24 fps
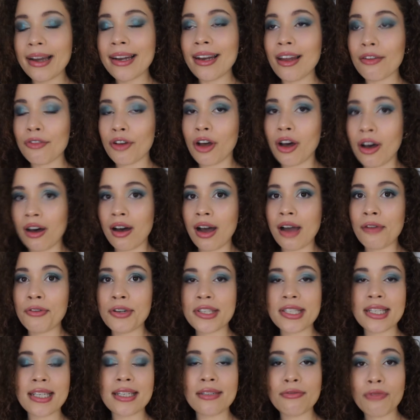love art. I
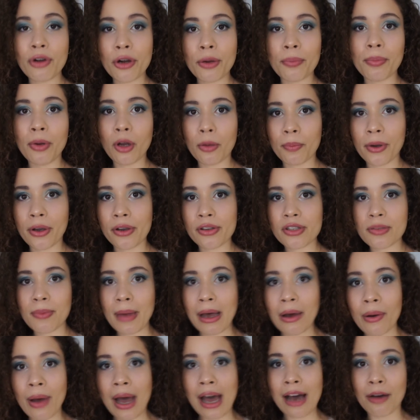recently wrote a blog post
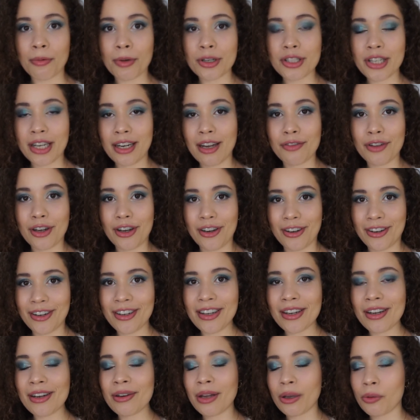about how much I love
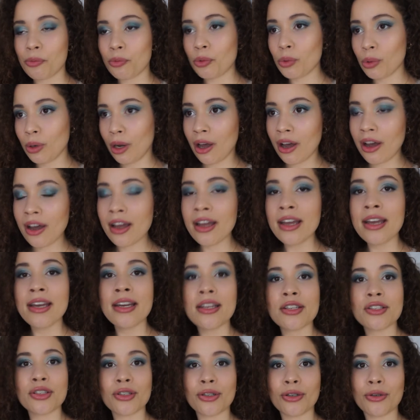art, like wall art,
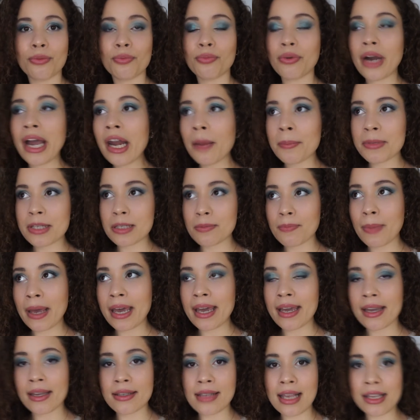to brighten up a
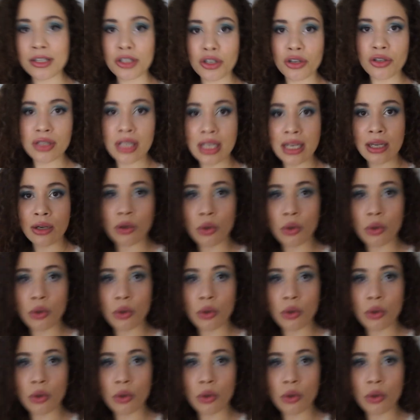space. As you can see,